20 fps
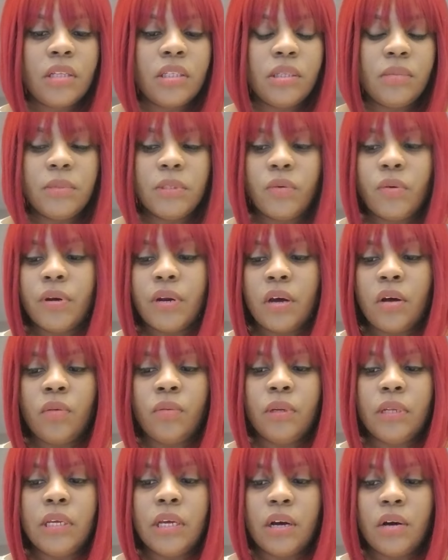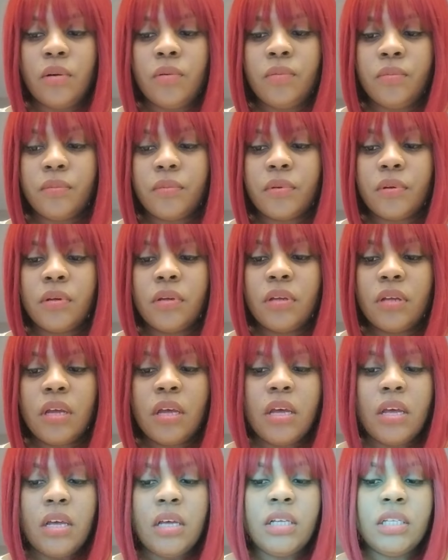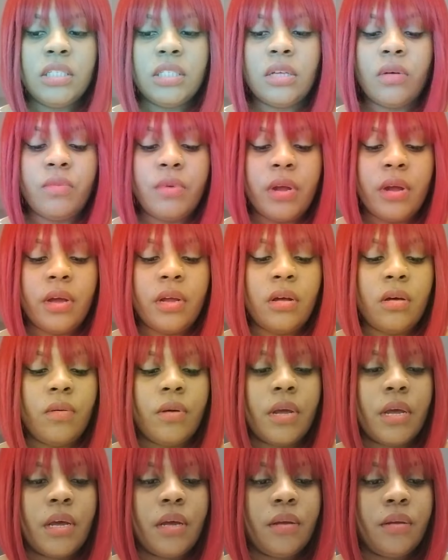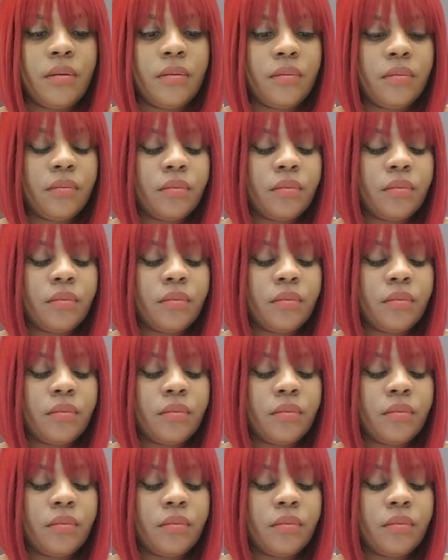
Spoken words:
See what's going on, Leo. So we are okay.